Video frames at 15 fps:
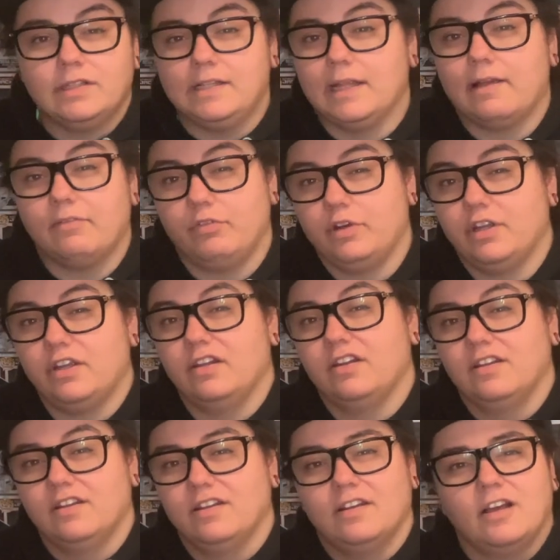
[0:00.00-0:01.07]
in love with it.
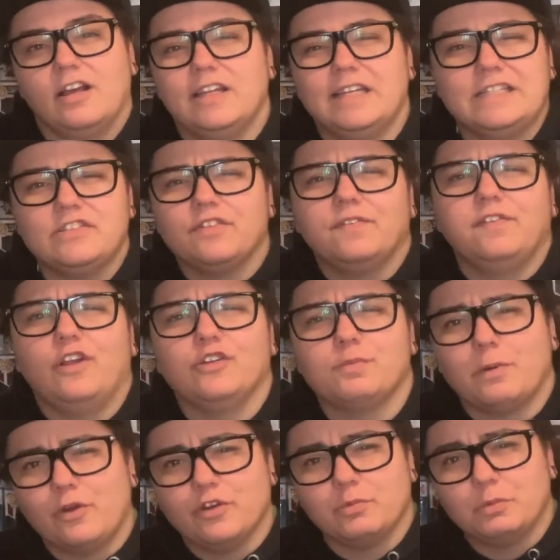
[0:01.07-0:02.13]
It's a flops
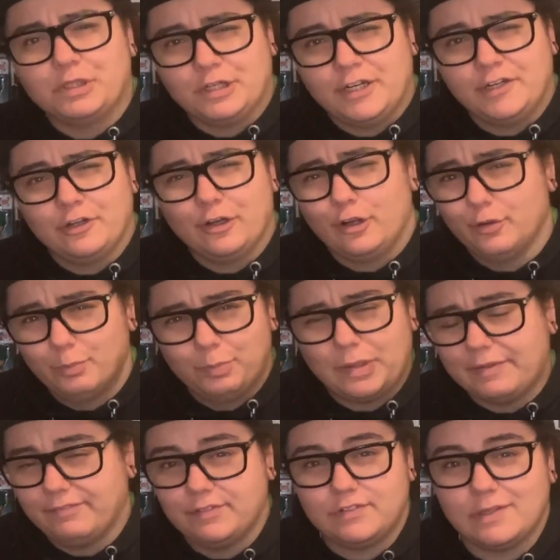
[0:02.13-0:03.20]
Pokemon, I know,
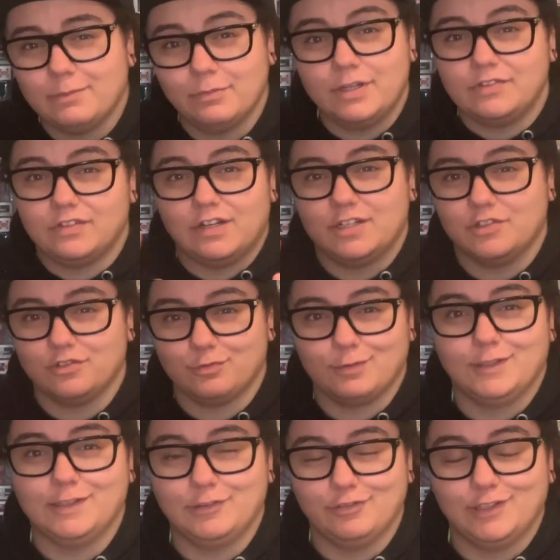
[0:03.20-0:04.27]
but for some reason I just
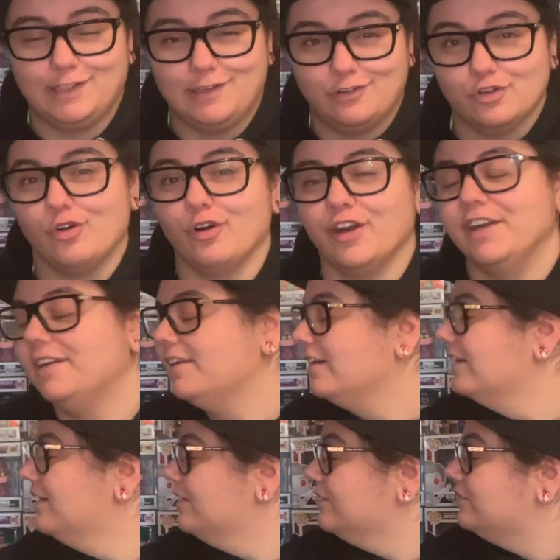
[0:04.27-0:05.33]
really, really adore it.
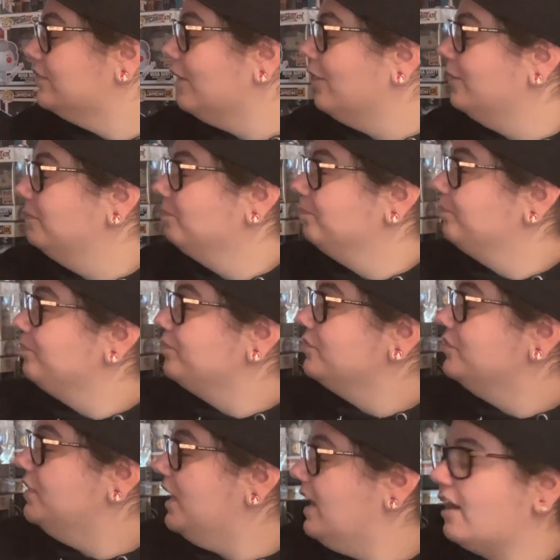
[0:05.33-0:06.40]
So,
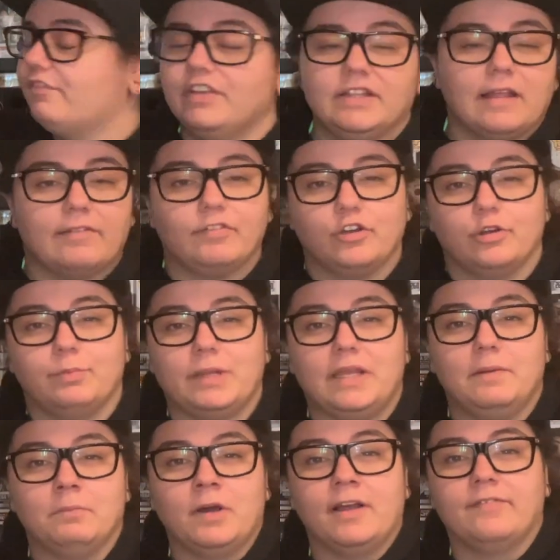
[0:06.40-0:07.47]
yeah, I think they've got to be
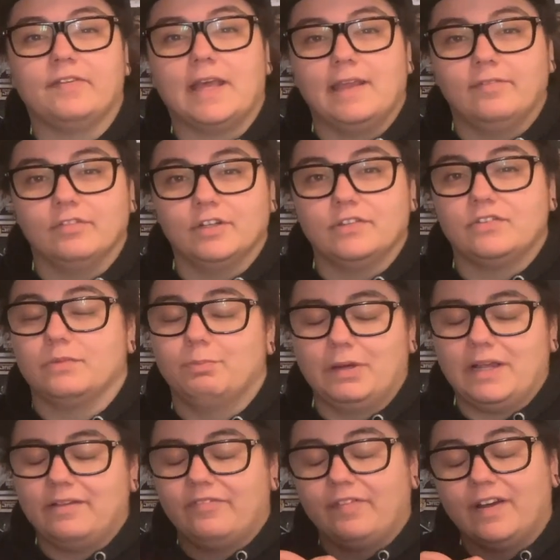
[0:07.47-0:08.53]
my favourites,
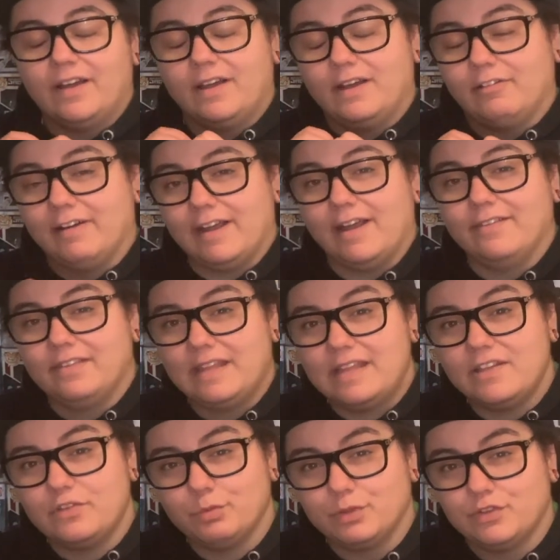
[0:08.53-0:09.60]
but far out.
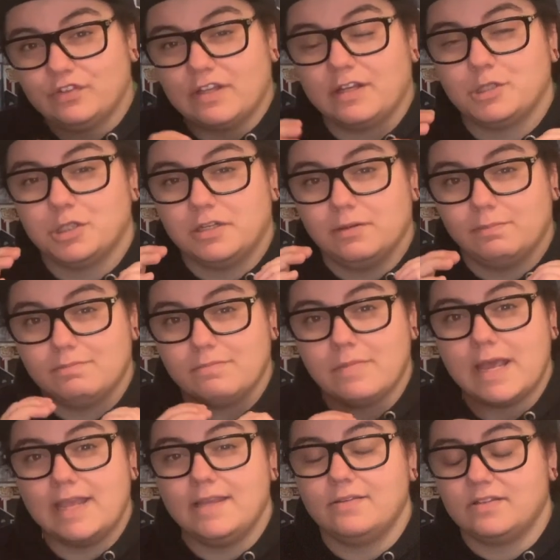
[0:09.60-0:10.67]
These were such an
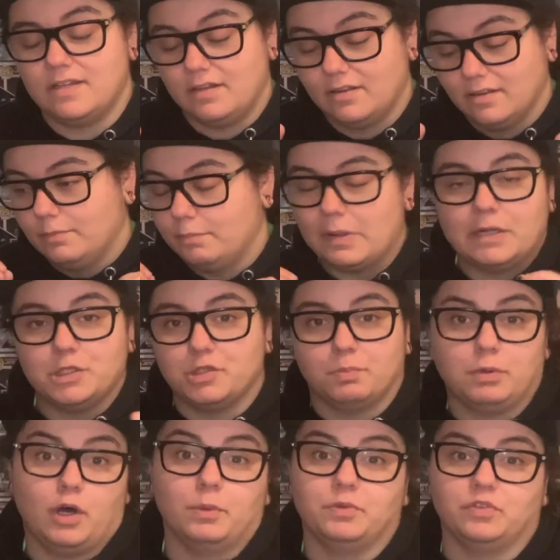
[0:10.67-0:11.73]
amazing bunch of
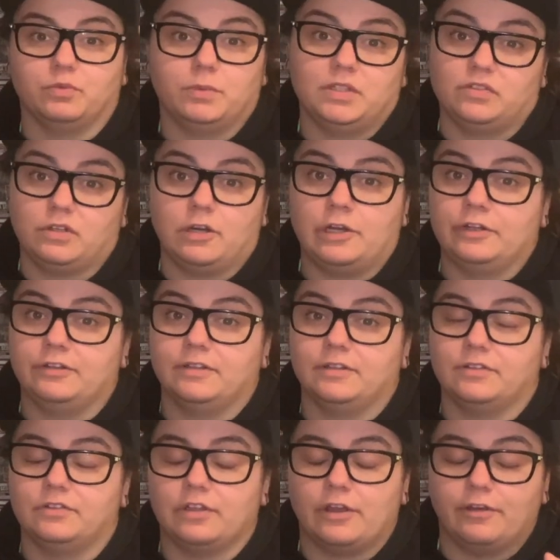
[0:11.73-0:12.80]
pops from this con.
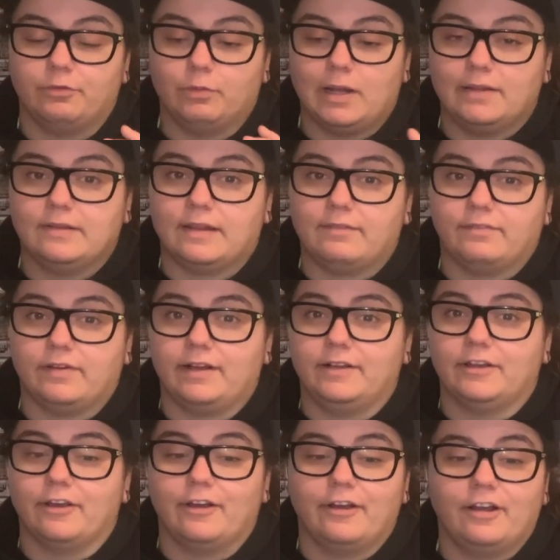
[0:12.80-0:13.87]
So, well done,
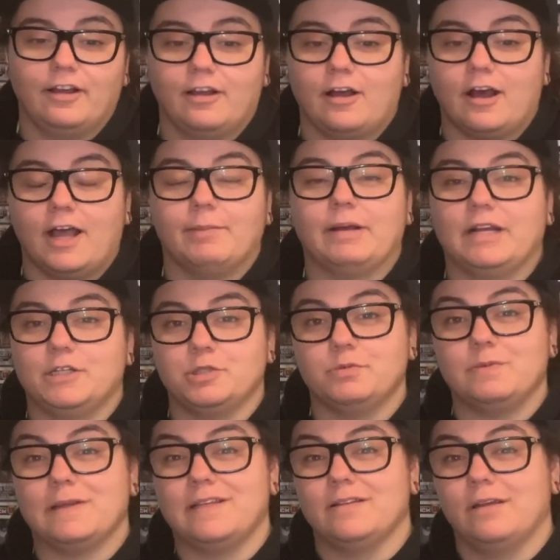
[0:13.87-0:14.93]
Funko. I'm
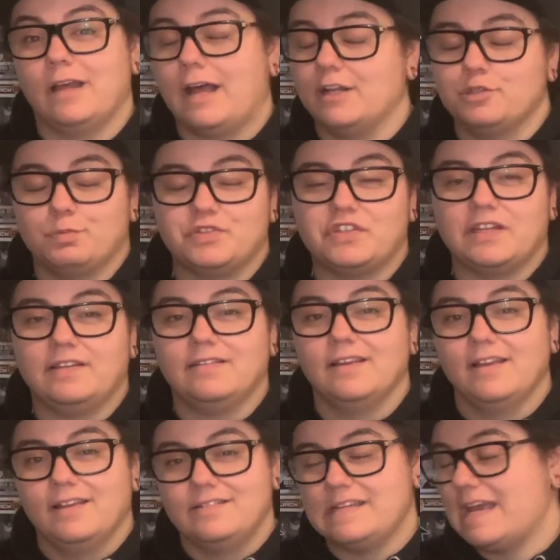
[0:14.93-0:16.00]
100%
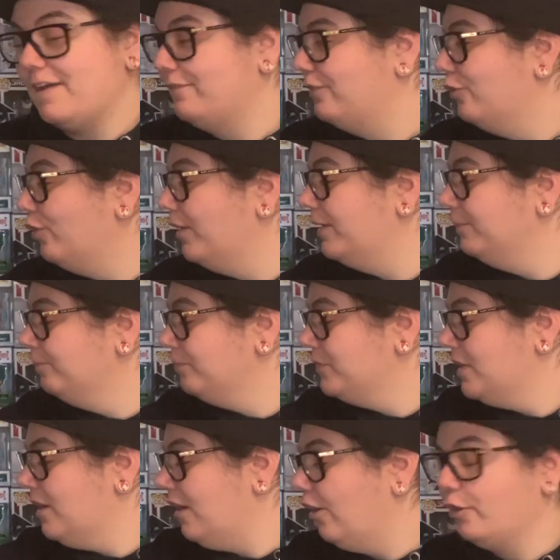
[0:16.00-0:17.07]
down for it.
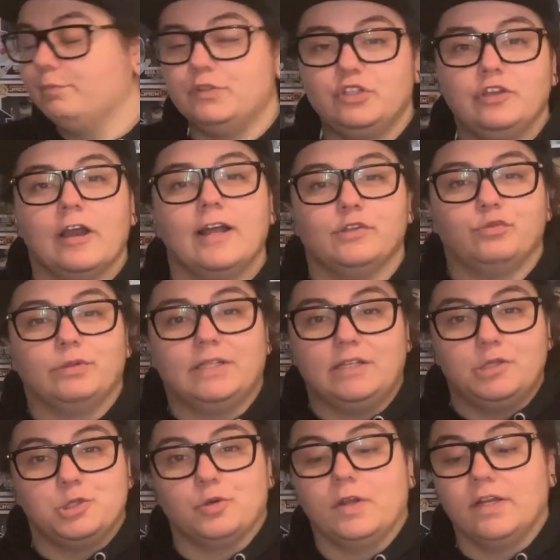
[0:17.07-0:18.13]
I hope you guys really
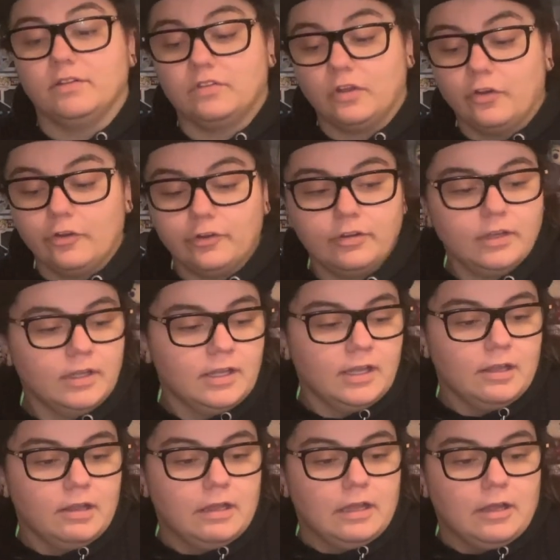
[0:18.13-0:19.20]
enjoyed it too.
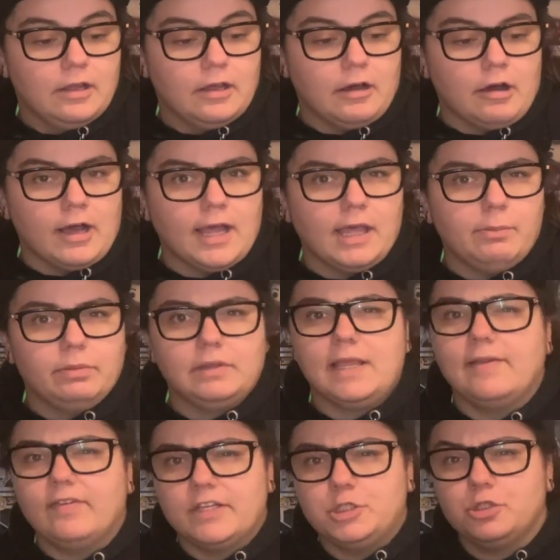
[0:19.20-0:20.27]
I
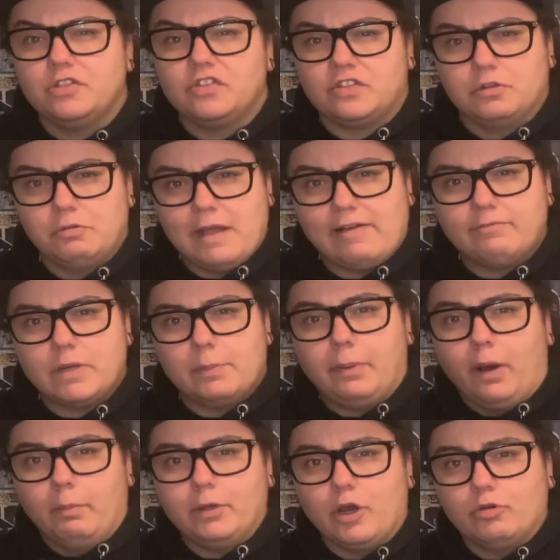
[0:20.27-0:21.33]
believe I should still have my
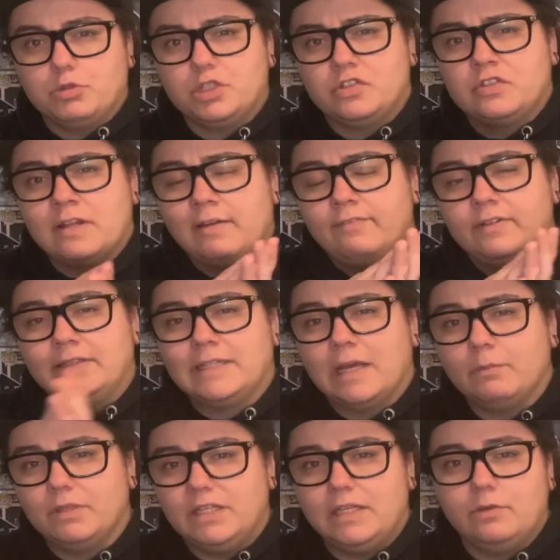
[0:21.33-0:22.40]
pop culture stuff
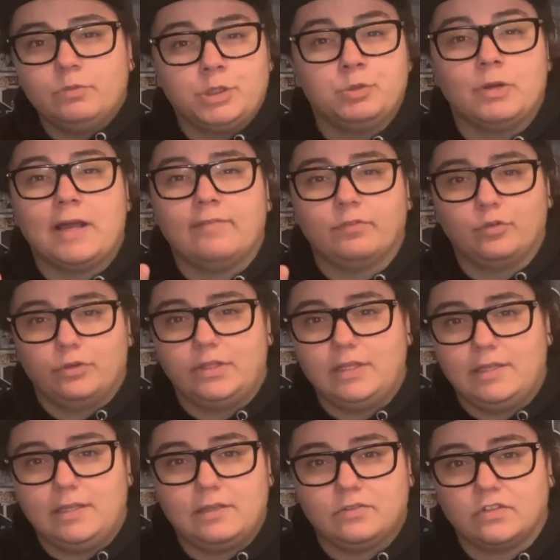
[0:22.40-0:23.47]
coming in, which will have all
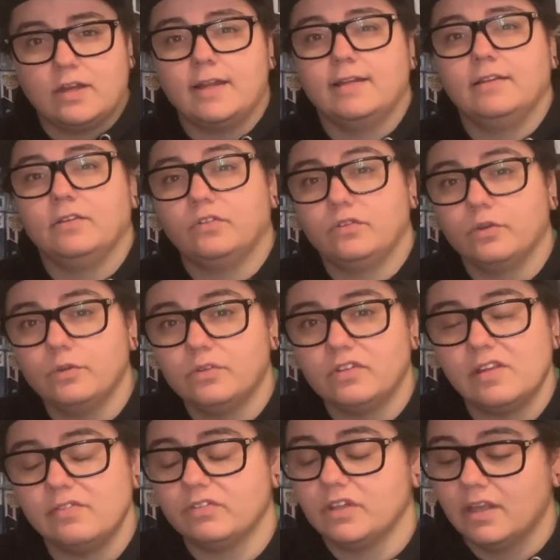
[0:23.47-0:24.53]
the exciting
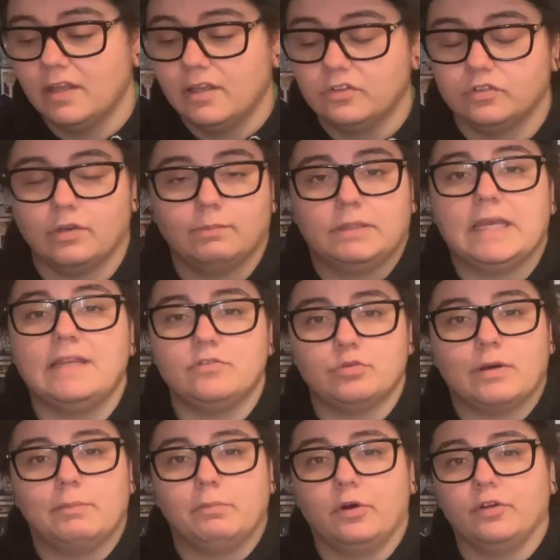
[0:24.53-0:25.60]
exclusives, so I'm keen to
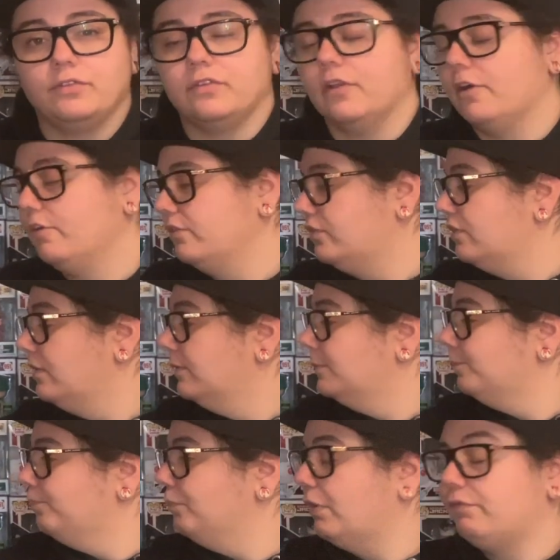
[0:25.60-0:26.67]
unbox those.
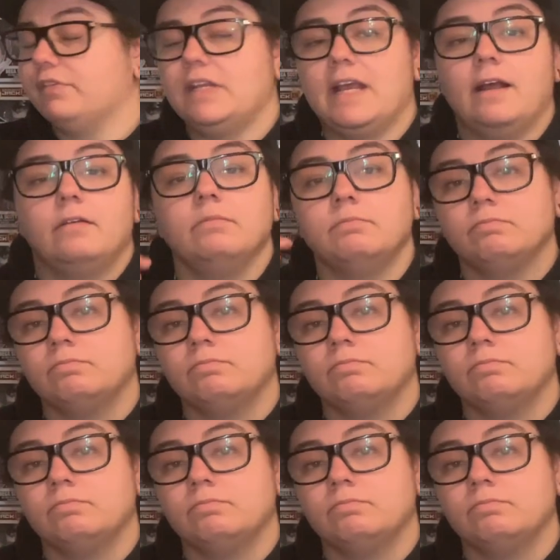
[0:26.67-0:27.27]
But for now,